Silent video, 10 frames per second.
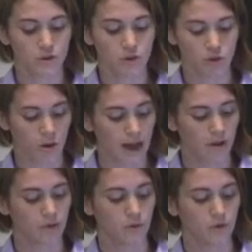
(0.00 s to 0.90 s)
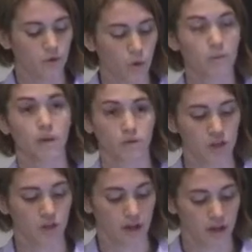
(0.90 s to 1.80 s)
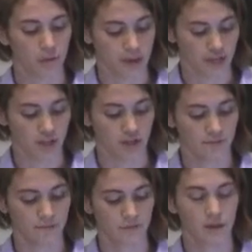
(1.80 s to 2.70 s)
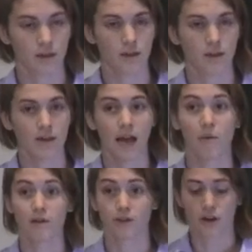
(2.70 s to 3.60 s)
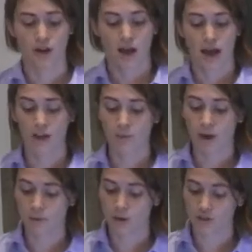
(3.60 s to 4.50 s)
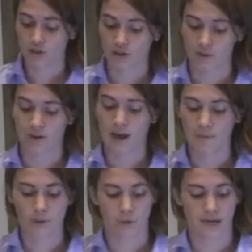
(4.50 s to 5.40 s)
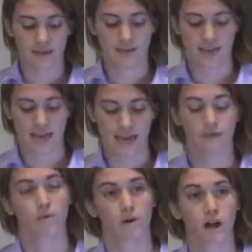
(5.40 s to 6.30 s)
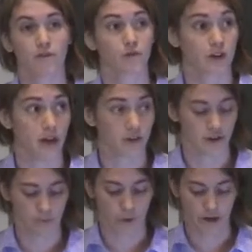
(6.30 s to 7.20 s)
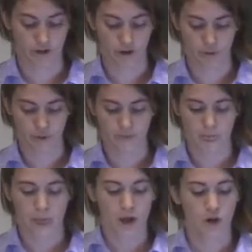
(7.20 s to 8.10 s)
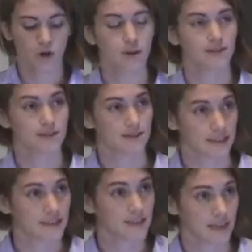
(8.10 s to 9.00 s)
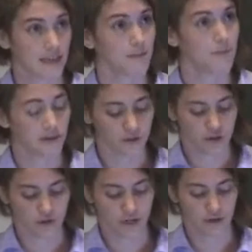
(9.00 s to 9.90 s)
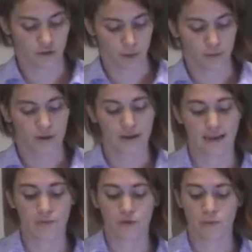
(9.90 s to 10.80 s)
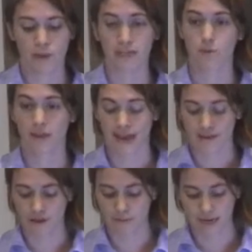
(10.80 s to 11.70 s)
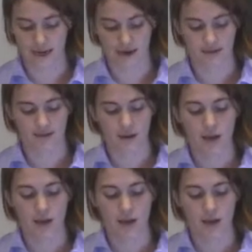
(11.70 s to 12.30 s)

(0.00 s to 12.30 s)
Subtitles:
drew the crowd that would form the original occupation. However, Occupy Wall Street would not be what it is today if it were not for another important group. Known as the 16 Beaver Street Group, named for the place where they had their meetings,